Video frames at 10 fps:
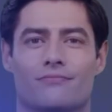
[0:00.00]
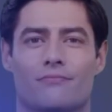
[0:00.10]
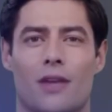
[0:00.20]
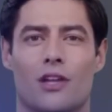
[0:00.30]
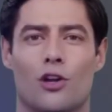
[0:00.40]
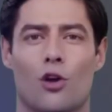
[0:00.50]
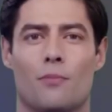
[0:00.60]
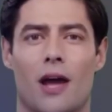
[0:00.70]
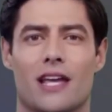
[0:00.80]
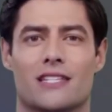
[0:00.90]
They've got
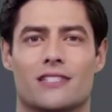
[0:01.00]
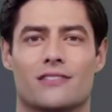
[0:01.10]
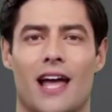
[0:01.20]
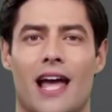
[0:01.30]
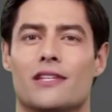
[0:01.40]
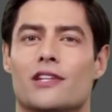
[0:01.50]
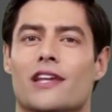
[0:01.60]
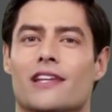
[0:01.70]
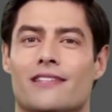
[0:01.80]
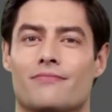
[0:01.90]
pace,
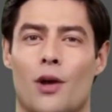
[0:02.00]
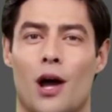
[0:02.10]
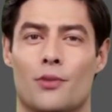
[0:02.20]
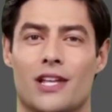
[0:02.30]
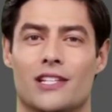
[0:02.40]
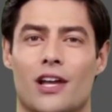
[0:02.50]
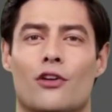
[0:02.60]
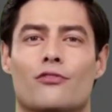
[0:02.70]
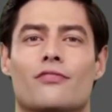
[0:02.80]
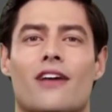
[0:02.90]
energy, public
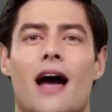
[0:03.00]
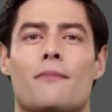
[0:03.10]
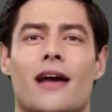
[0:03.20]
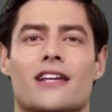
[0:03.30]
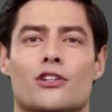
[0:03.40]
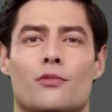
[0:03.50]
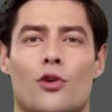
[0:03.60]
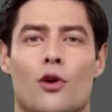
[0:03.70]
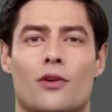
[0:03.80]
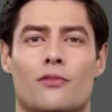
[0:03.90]
love. And that's the
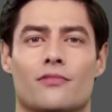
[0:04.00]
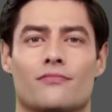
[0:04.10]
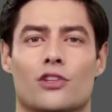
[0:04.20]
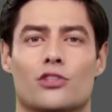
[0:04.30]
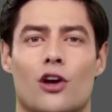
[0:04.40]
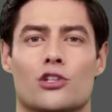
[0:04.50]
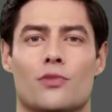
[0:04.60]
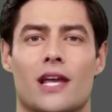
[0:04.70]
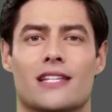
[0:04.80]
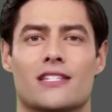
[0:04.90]
problem. Because
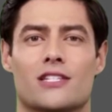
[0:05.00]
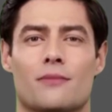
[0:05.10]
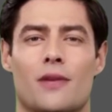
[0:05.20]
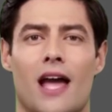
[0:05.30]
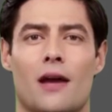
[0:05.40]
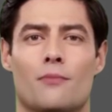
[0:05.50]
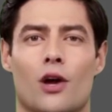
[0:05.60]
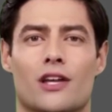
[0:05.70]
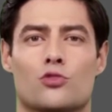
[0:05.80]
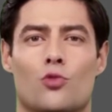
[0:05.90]
Vegas didn't hang
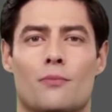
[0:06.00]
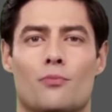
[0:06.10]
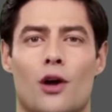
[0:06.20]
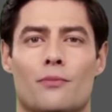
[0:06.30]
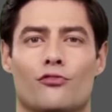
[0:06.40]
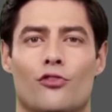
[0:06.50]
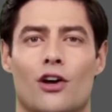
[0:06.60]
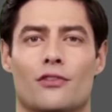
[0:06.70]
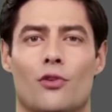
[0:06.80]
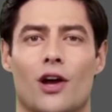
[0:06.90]
minus
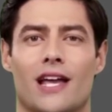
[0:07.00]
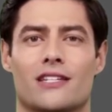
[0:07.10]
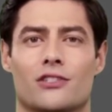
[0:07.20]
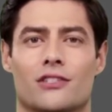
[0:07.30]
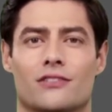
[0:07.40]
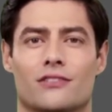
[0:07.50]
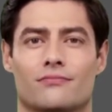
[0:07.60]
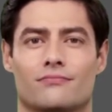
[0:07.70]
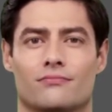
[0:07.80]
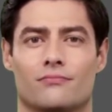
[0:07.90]
1.5 by accident.
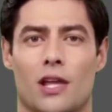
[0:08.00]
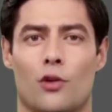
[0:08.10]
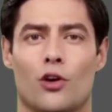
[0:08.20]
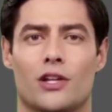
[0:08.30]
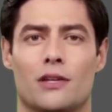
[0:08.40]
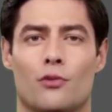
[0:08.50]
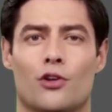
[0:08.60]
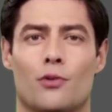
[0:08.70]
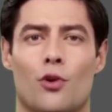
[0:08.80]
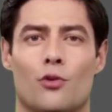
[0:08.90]
They want you on
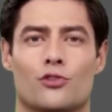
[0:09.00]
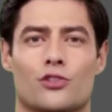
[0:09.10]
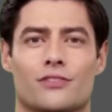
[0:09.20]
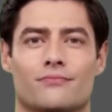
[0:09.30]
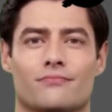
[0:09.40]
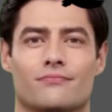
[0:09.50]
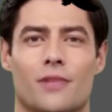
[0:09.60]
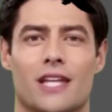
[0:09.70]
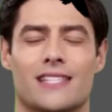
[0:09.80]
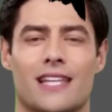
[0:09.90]
the Bulls.
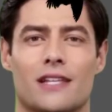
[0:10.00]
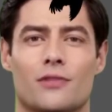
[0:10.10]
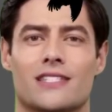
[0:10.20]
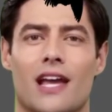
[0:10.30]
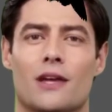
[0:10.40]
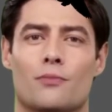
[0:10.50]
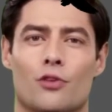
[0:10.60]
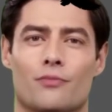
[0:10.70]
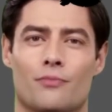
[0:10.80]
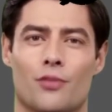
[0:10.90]
They're setting the
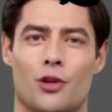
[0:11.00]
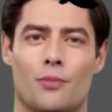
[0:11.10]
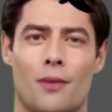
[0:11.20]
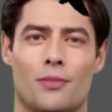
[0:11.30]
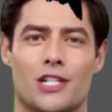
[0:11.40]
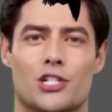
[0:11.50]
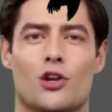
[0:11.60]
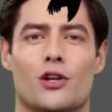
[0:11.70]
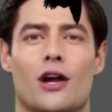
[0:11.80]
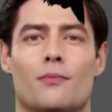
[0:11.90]
table, and the public's
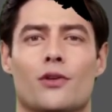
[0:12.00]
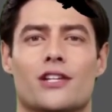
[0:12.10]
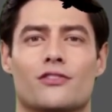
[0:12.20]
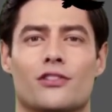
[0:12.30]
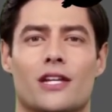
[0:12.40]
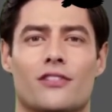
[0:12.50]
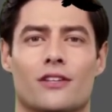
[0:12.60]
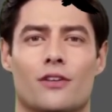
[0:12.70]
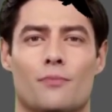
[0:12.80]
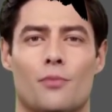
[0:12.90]
showing up dressed for
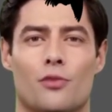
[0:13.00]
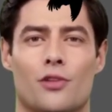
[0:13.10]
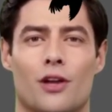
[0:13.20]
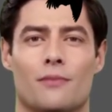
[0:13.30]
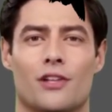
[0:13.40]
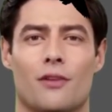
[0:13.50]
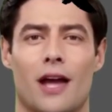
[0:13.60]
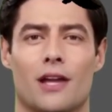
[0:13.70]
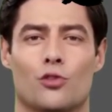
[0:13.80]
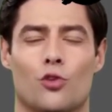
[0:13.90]
dinner, not knowing they're the
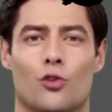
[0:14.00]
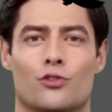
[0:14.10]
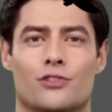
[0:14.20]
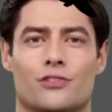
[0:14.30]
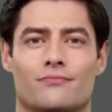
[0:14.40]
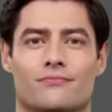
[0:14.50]
main course.